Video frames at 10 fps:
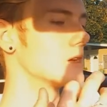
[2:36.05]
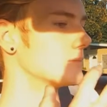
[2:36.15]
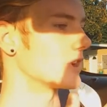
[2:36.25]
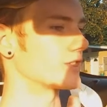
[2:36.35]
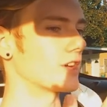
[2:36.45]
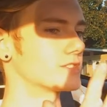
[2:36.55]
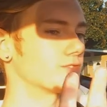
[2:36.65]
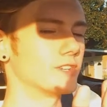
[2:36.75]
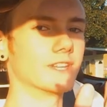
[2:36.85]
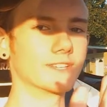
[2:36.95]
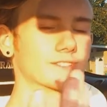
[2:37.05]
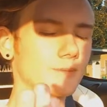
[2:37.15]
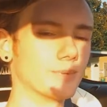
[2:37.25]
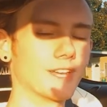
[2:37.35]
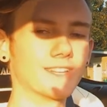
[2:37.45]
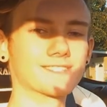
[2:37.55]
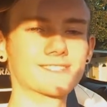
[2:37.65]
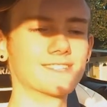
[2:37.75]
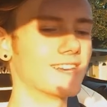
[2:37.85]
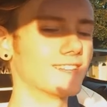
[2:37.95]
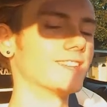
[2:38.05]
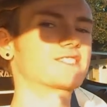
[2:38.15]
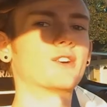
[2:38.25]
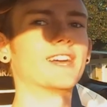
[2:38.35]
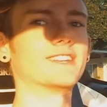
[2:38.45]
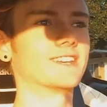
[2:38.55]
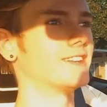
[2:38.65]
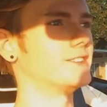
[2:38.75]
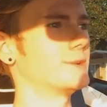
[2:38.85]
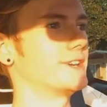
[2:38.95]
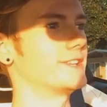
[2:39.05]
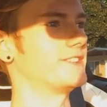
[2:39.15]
my thoughts, feelings, complaints. Let's go ahead and get into it and